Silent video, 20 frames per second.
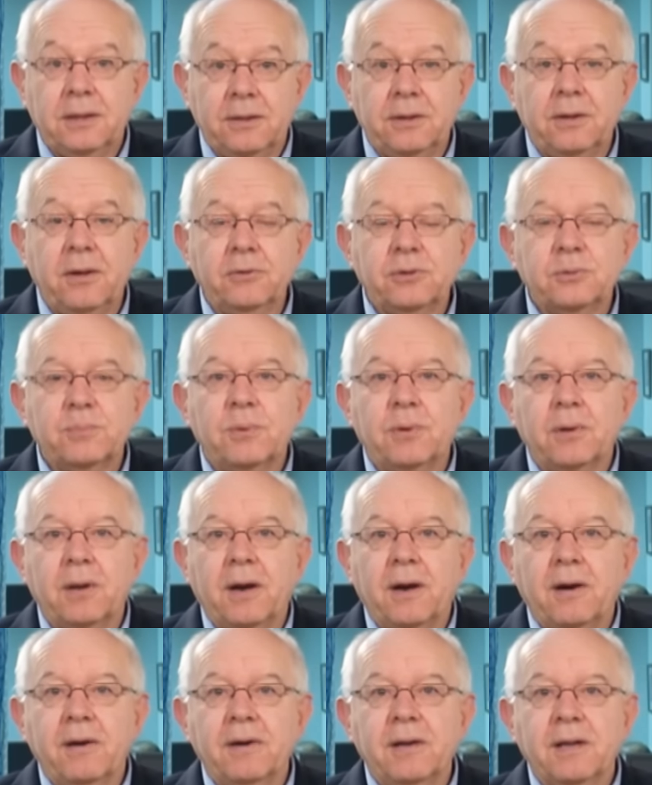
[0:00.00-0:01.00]
No small
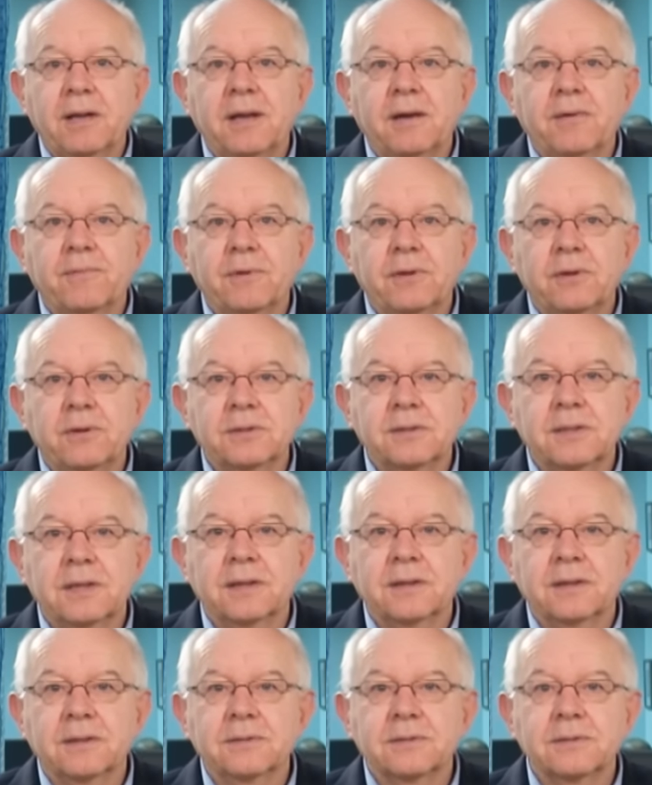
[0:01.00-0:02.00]
irony here for New
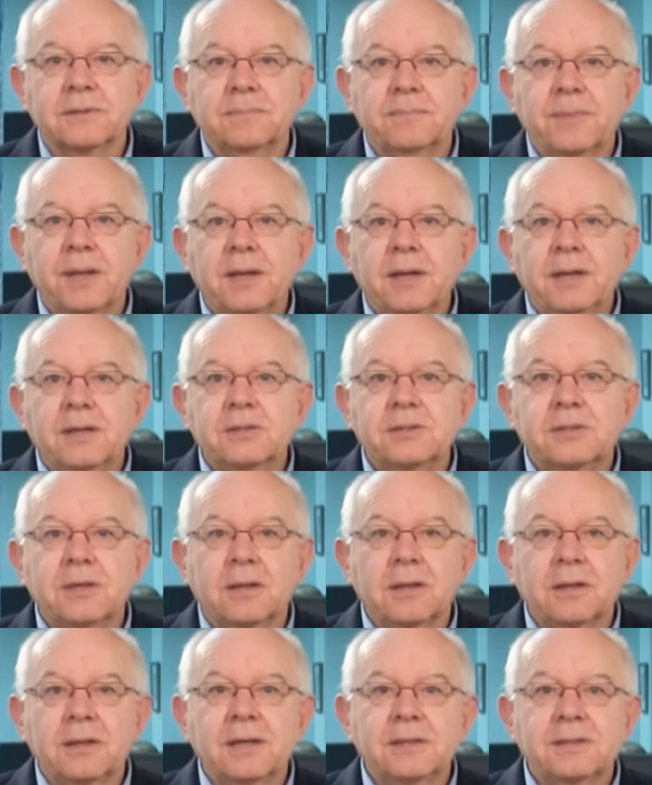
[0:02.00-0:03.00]
Zealanders.
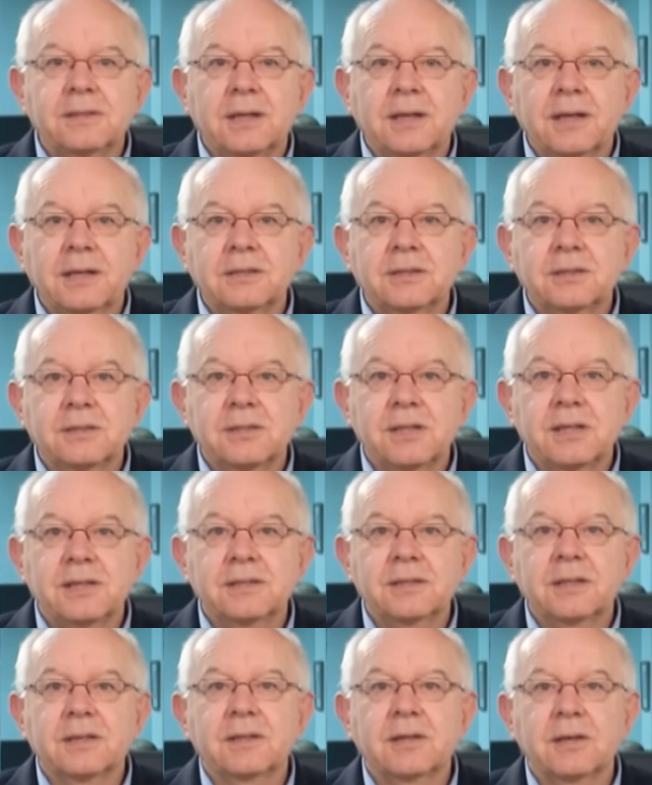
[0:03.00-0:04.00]
Still, it's election
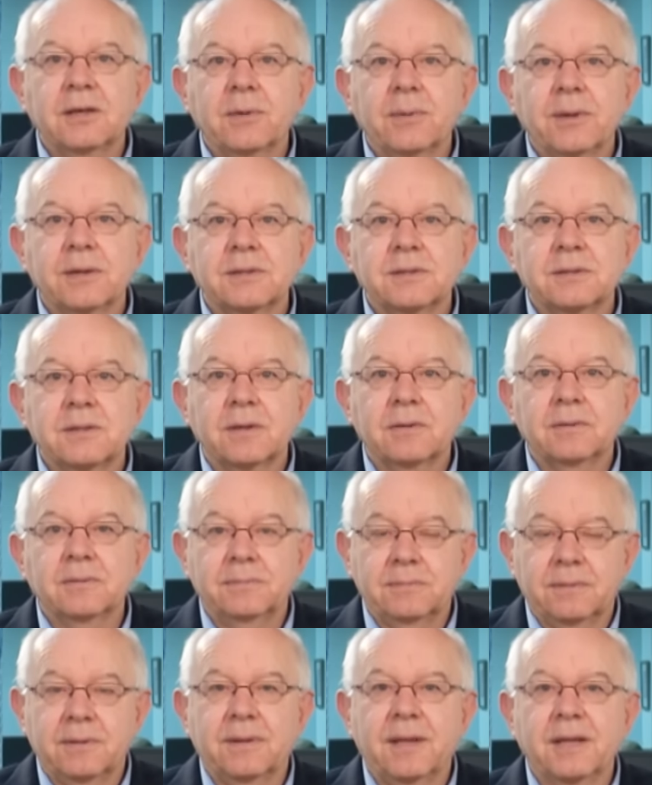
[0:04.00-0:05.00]
season in the US, so
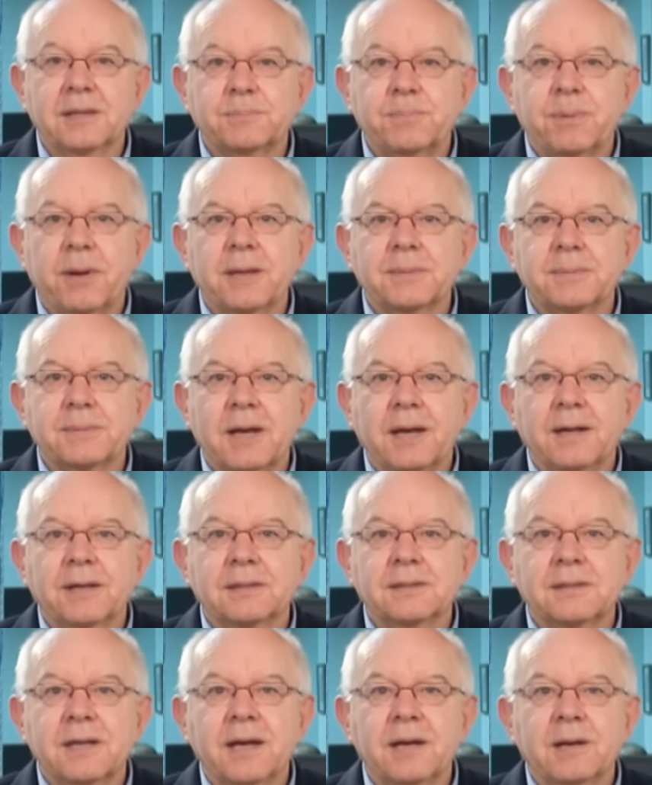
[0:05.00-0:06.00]
that's perhaps
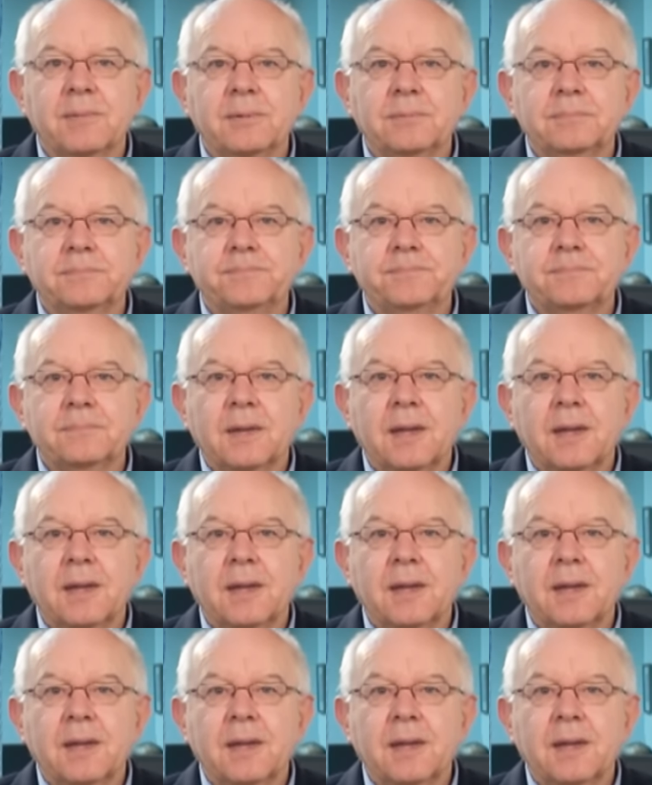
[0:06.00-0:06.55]
understandable.